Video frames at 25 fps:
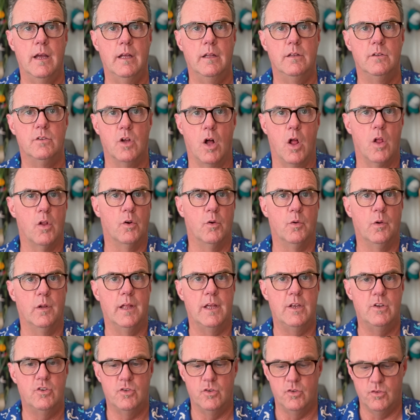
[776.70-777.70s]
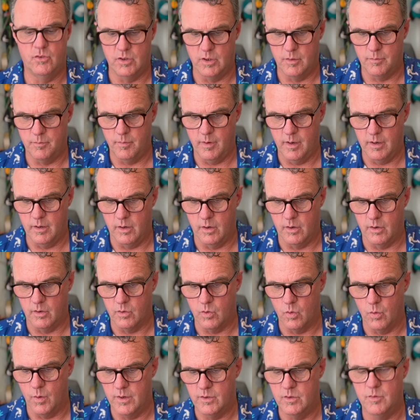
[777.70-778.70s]
dollar relationship are
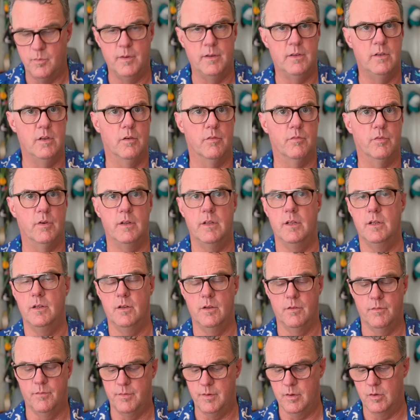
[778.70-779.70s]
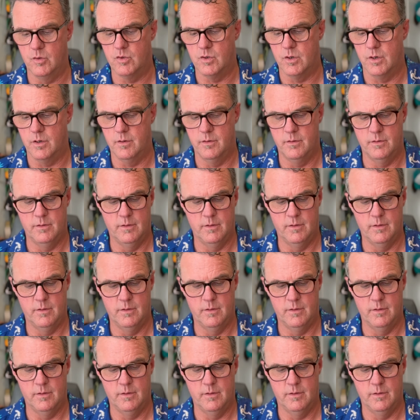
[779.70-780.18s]
going to be different in the future.